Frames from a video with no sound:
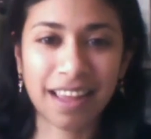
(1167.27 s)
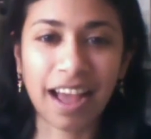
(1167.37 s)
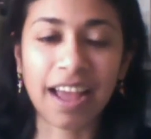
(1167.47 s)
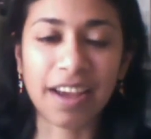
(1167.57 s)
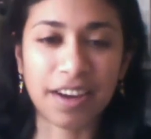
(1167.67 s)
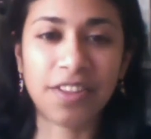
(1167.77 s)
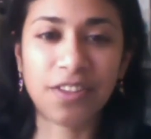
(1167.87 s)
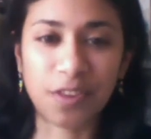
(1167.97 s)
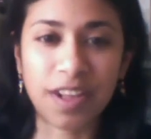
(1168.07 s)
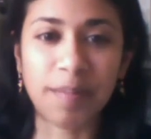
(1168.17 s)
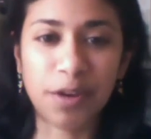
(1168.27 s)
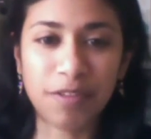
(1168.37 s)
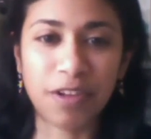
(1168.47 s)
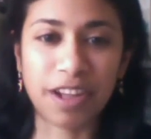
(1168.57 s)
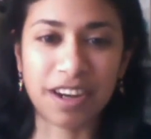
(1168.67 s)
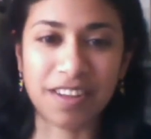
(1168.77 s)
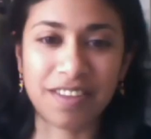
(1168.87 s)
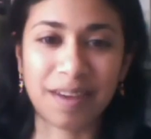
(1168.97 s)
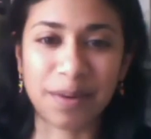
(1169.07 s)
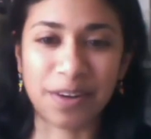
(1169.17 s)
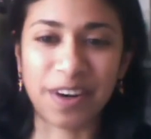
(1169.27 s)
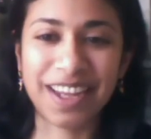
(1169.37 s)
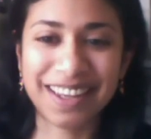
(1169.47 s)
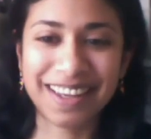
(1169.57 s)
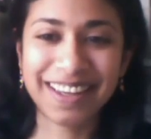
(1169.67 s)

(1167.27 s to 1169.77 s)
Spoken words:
I heard it's really beautiful there in summer, right?